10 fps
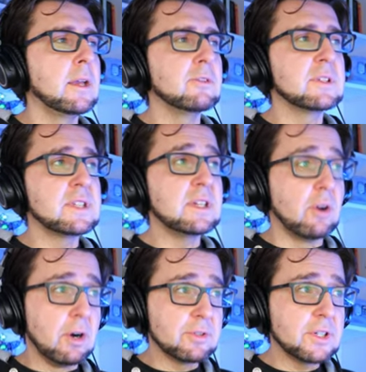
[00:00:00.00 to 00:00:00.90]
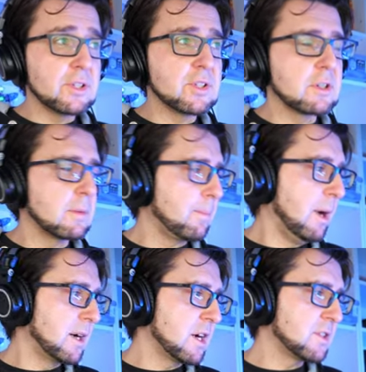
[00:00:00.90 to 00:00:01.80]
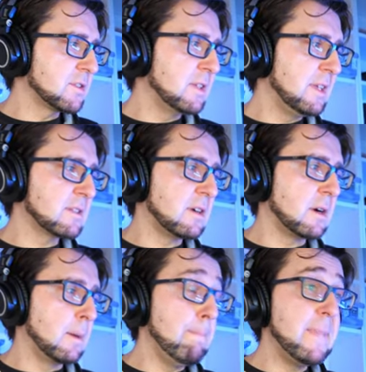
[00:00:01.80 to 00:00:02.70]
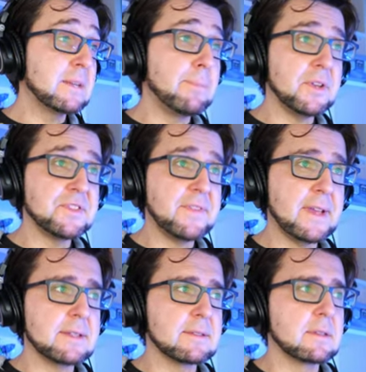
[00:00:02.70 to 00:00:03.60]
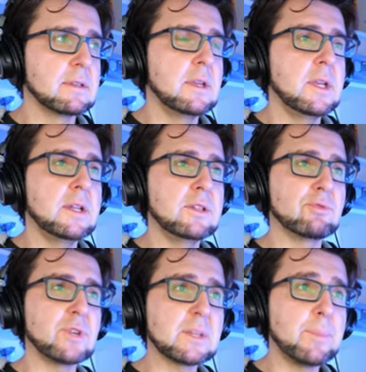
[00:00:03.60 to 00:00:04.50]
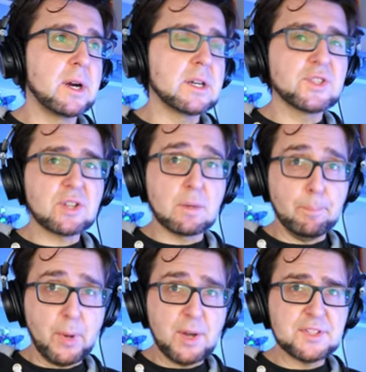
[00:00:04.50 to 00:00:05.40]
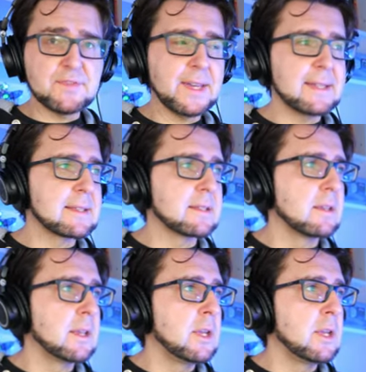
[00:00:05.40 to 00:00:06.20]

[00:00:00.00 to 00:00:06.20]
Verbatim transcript: You can see the orange parts, these are mid-boss fights. The red parts are boss fights.